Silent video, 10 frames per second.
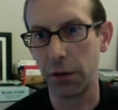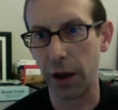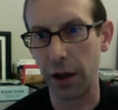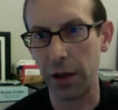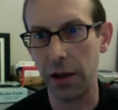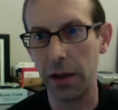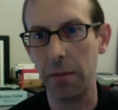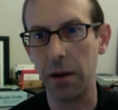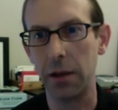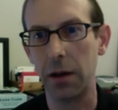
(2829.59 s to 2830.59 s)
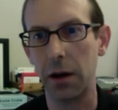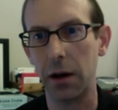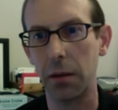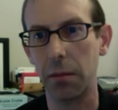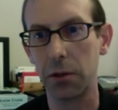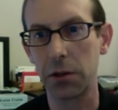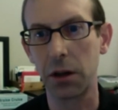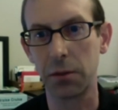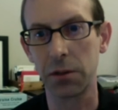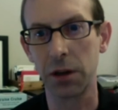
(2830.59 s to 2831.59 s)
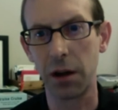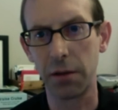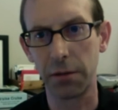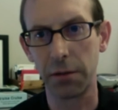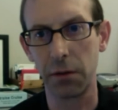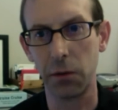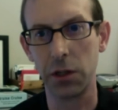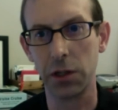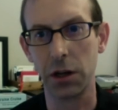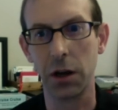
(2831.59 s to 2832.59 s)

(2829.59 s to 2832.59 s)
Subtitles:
and they made the Muscat Mushaf, which is